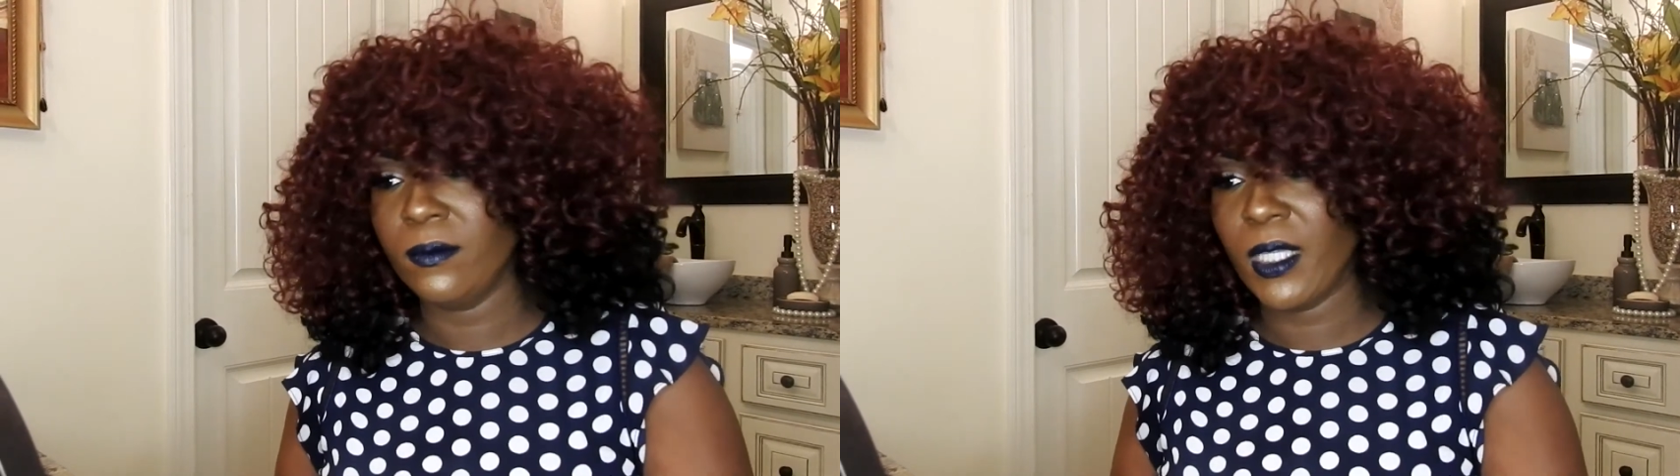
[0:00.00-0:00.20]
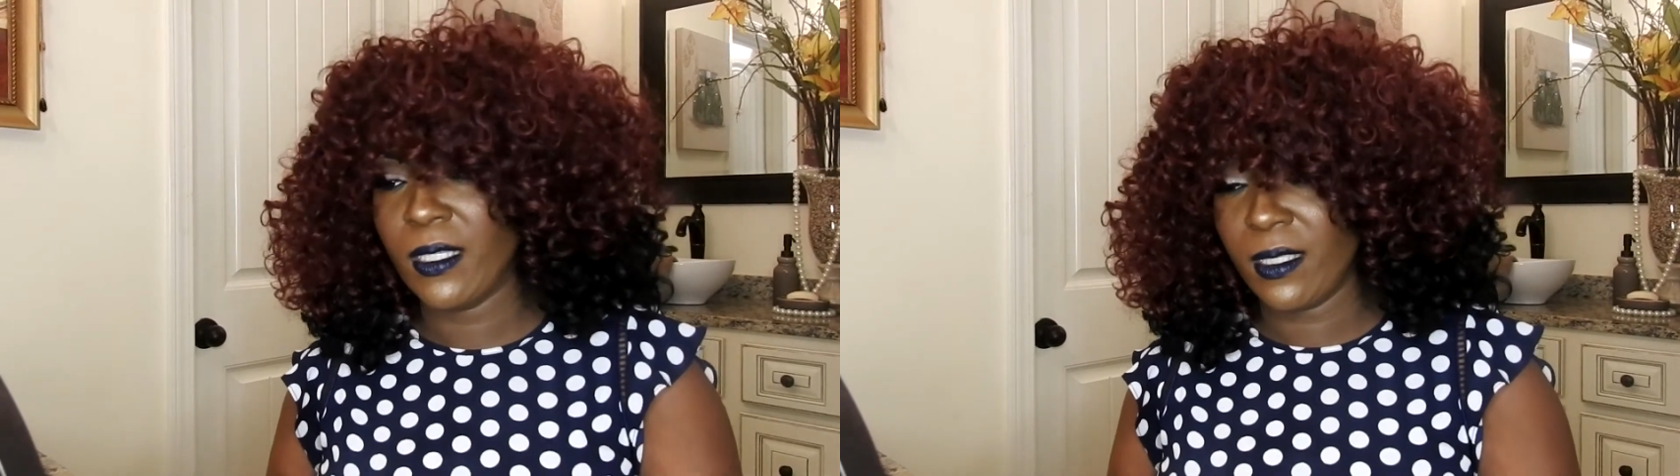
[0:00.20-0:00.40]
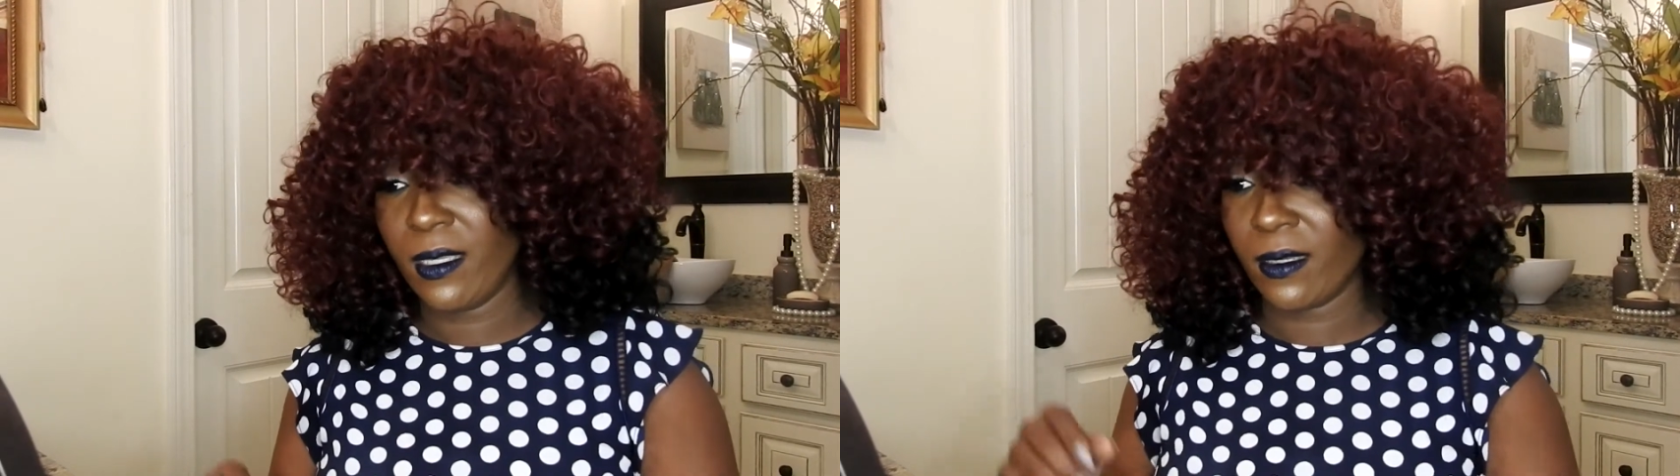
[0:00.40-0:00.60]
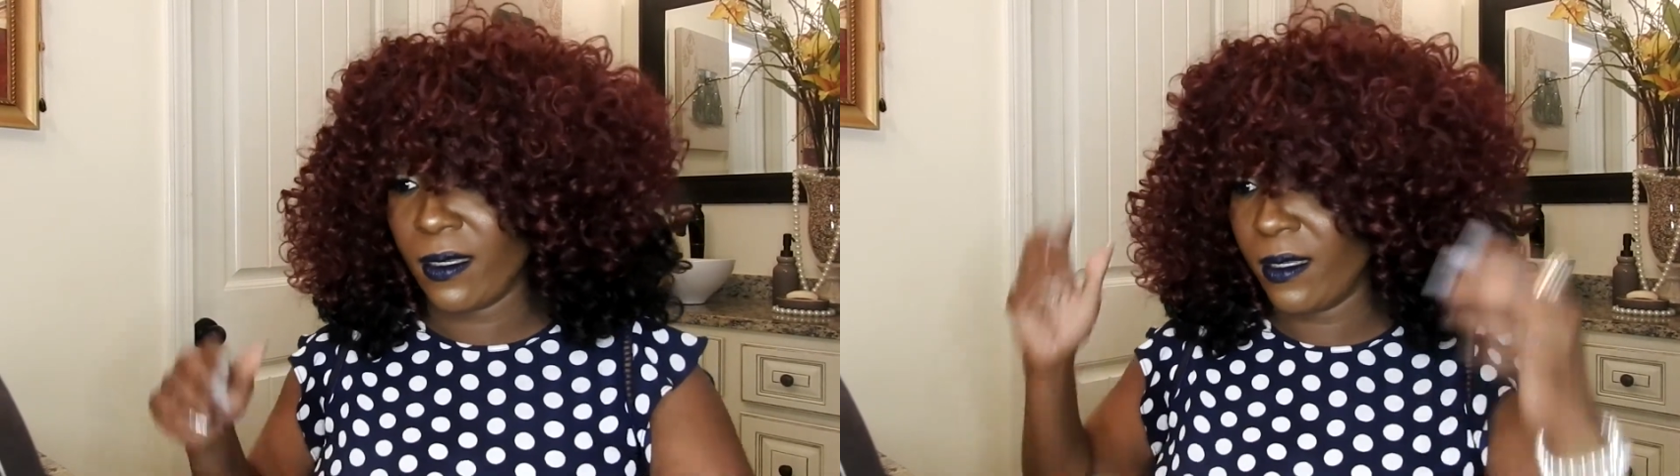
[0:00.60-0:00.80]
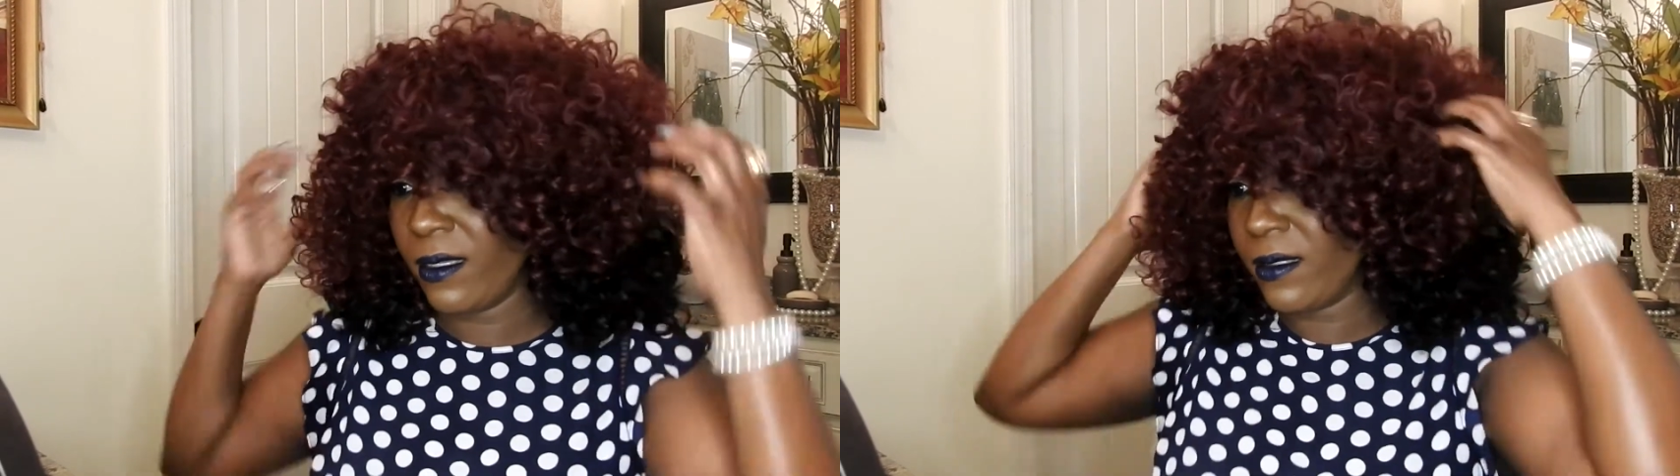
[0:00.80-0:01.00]
that's it,
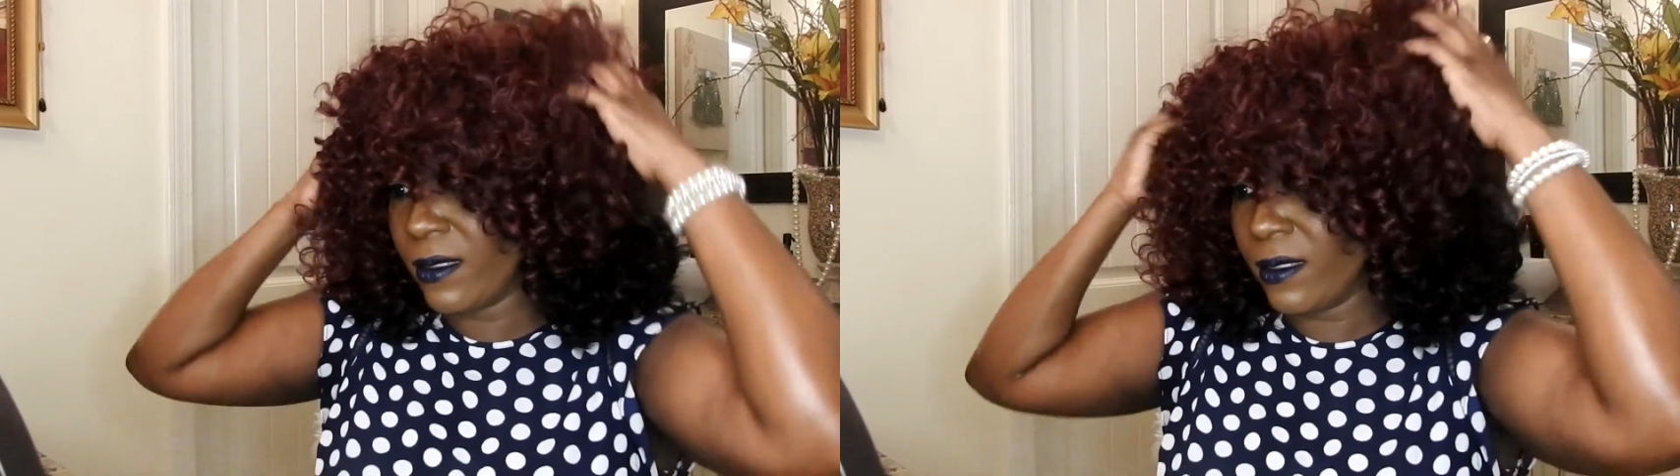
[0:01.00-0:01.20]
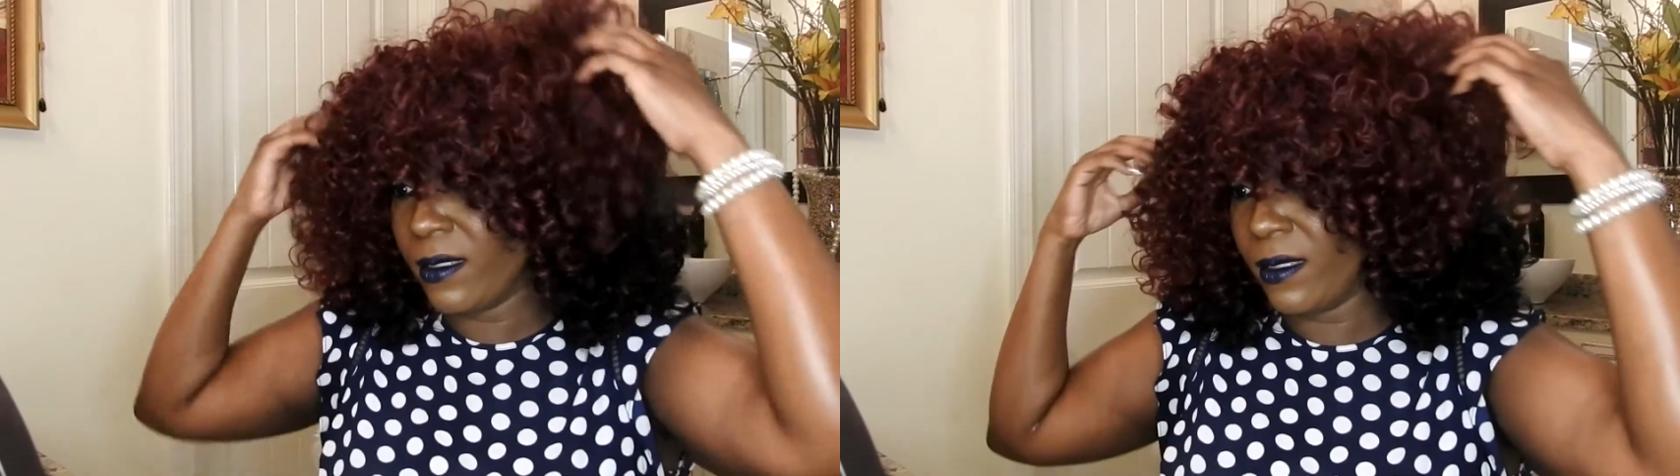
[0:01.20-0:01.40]
guys.